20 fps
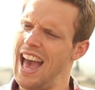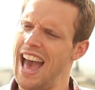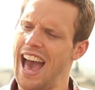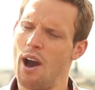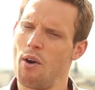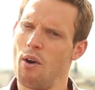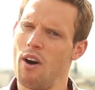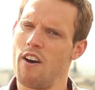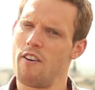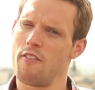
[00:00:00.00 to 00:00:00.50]

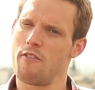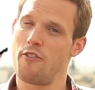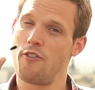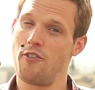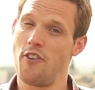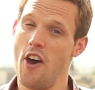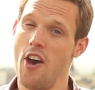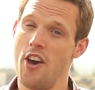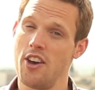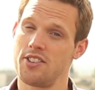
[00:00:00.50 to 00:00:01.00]
Our
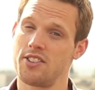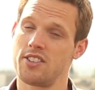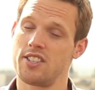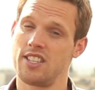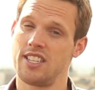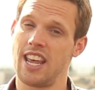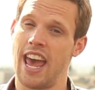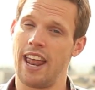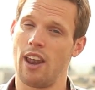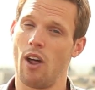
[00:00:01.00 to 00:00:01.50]
first
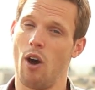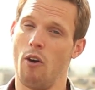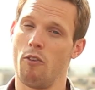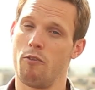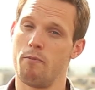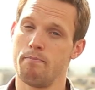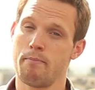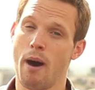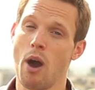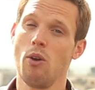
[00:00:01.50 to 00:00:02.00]
set of
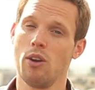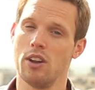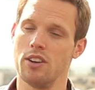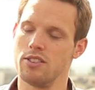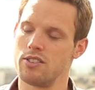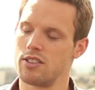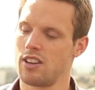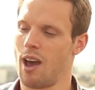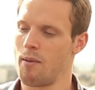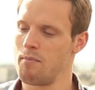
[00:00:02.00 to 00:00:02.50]

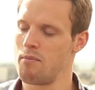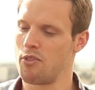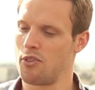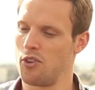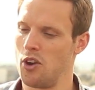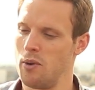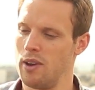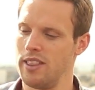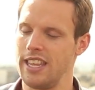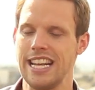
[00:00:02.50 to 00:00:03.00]
molars come
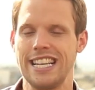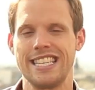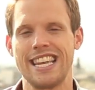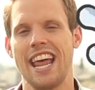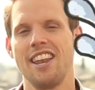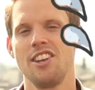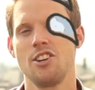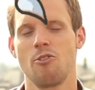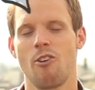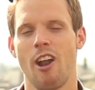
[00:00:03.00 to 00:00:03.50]
through at the
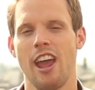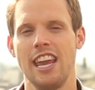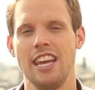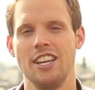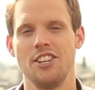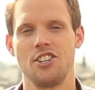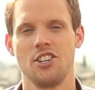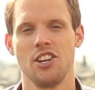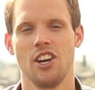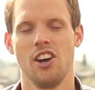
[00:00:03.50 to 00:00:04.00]
tender
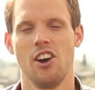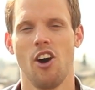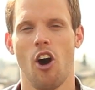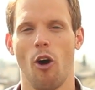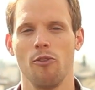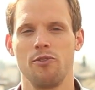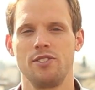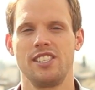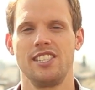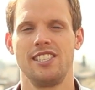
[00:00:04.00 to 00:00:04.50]
age
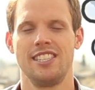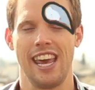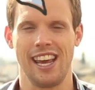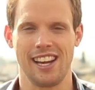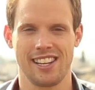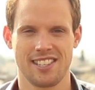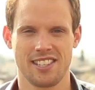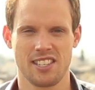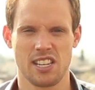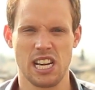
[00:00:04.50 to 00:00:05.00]
of 6.
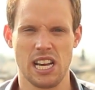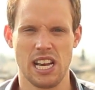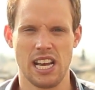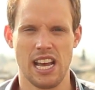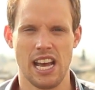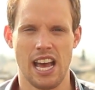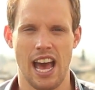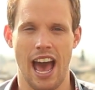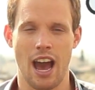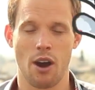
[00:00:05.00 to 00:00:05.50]

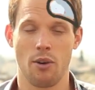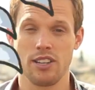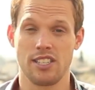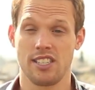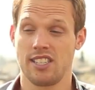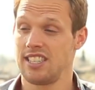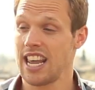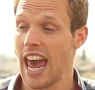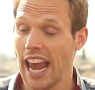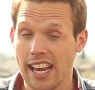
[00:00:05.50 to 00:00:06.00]
Our
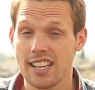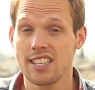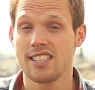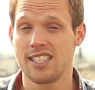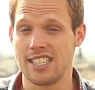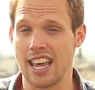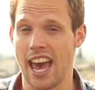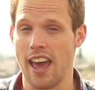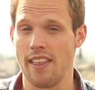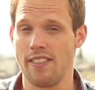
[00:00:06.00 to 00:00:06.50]
second
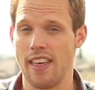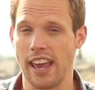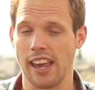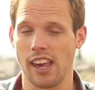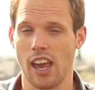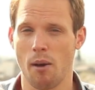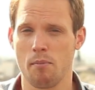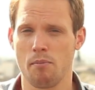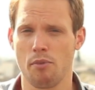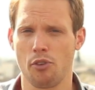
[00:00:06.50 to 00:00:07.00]
set then
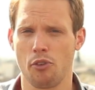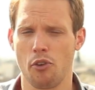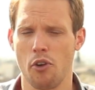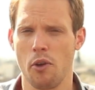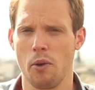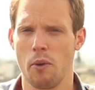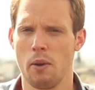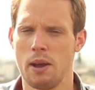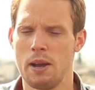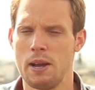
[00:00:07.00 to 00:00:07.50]
come
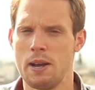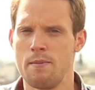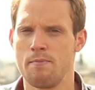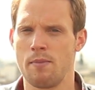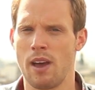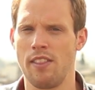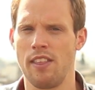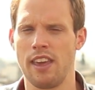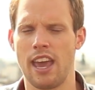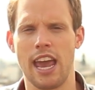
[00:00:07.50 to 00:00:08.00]
through
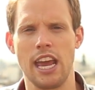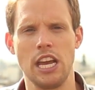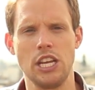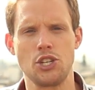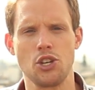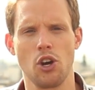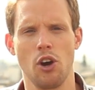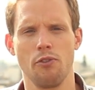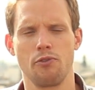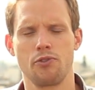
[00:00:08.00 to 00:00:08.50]
at the
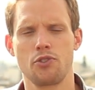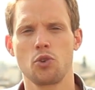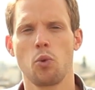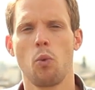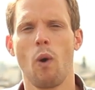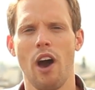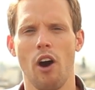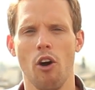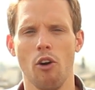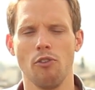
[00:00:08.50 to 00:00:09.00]
age of
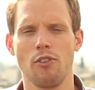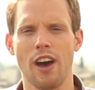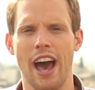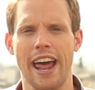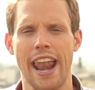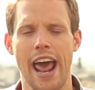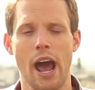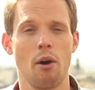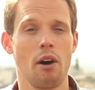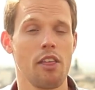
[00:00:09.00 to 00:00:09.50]
12.
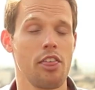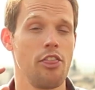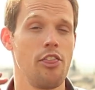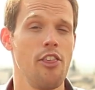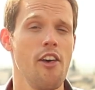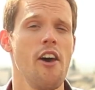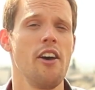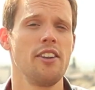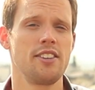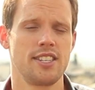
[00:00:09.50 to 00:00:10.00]
And our
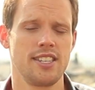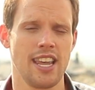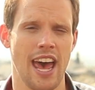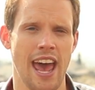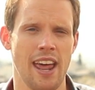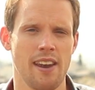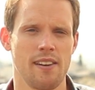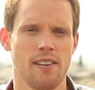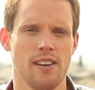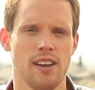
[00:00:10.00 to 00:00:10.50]
third
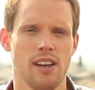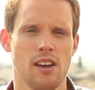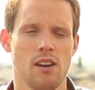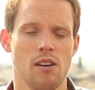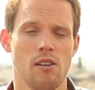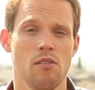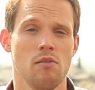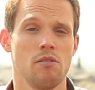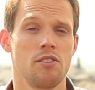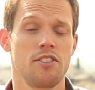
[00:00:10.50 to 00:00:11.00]
set
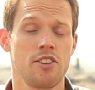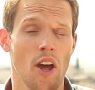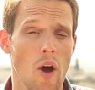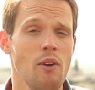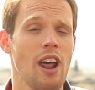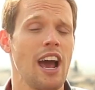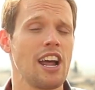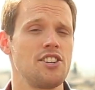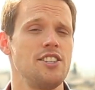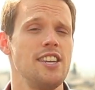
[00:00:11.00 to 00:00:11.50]

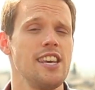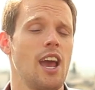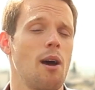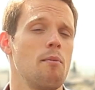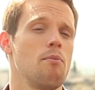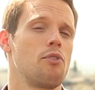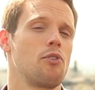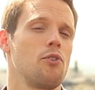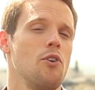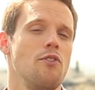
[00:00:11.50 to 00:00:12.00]
don't actually
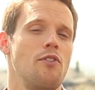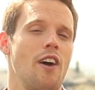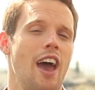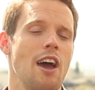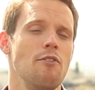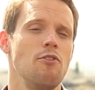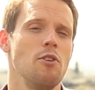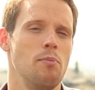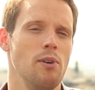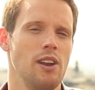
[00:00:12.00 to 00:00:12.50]
come through for
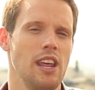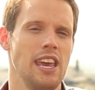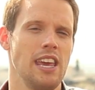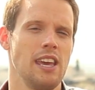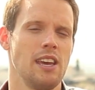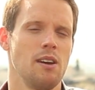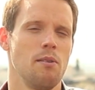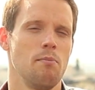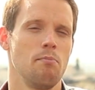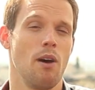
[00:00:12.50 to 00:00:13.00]
everybody,
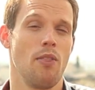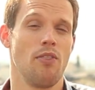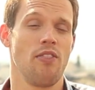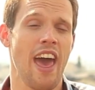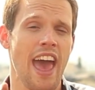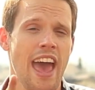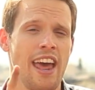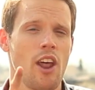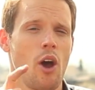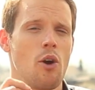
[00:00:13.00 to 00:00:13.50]
but
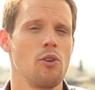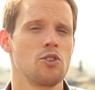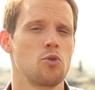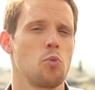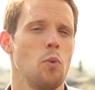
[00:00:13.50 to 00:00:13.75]
they're known as